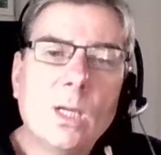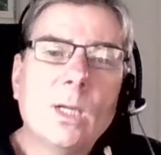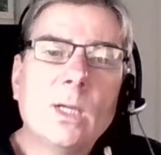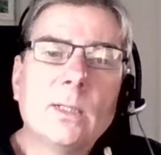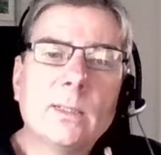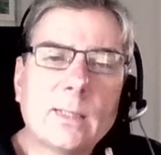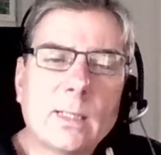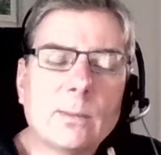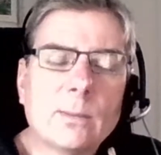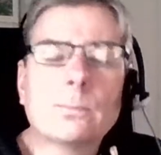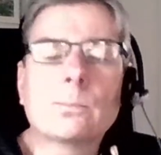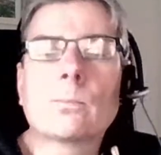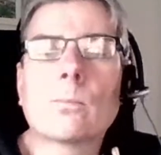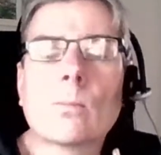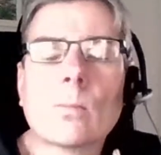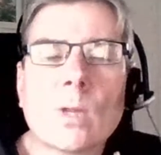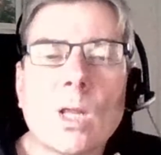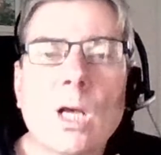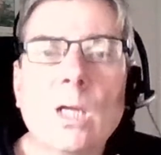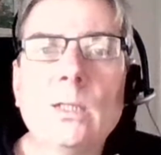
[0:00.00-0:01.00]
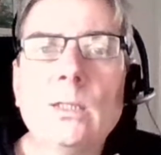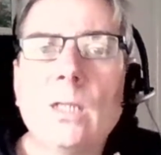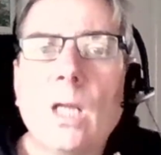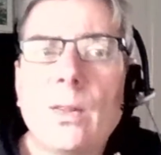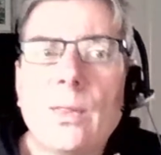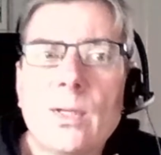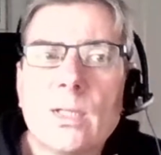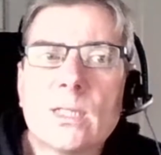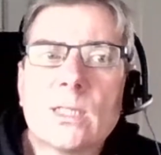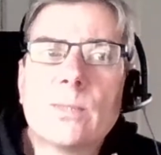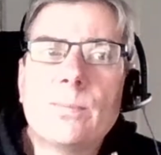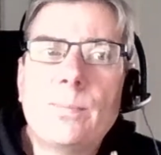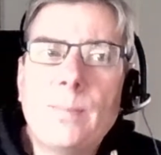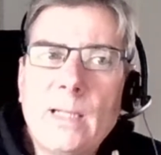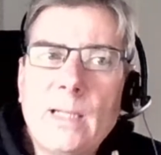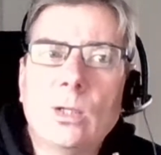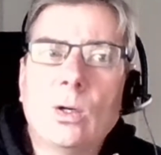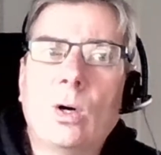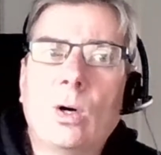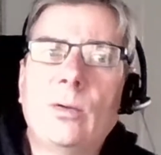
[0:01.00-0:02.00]
Now, another
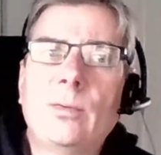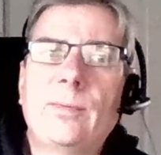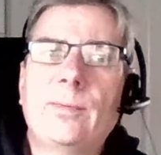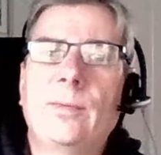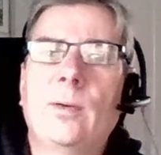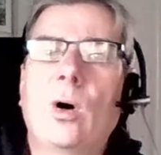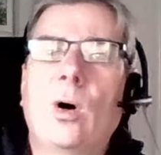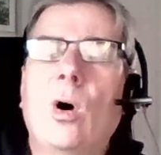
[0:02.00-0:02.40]
spin-off